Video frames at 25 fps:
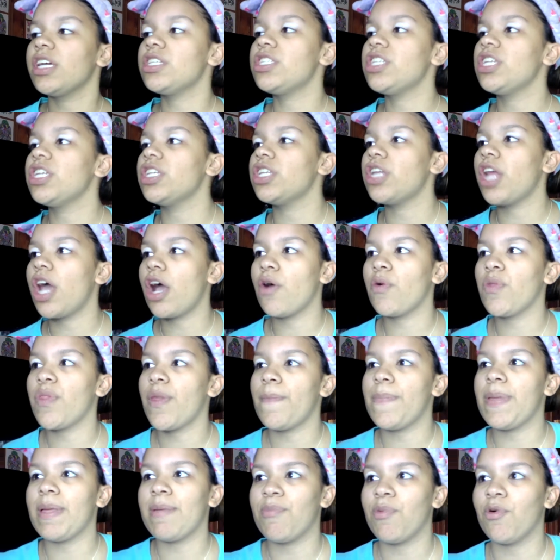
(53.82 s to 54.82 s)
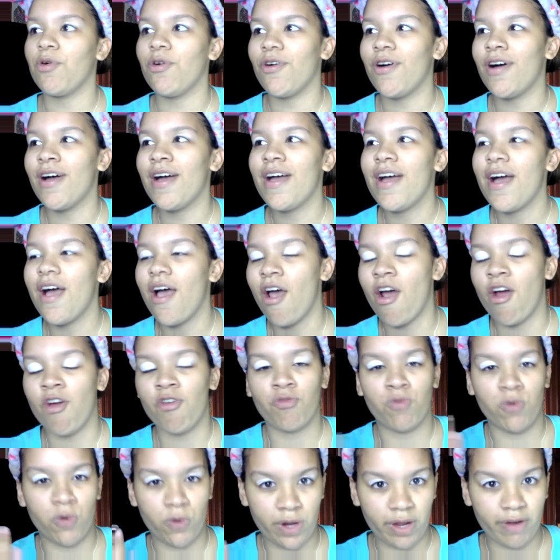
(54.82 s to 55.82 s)
to know that people are
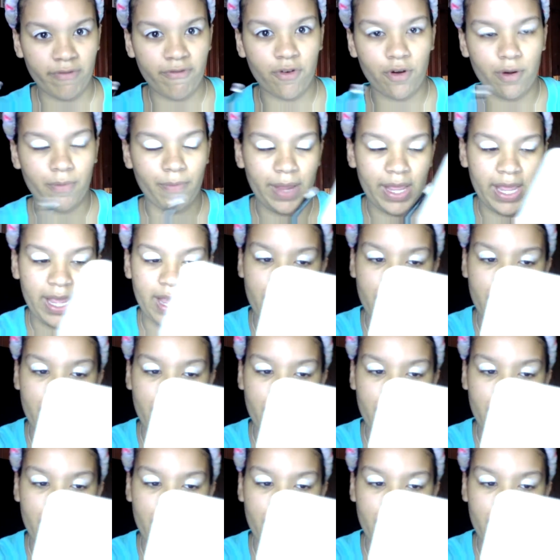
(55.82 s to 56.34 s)
rooting for me.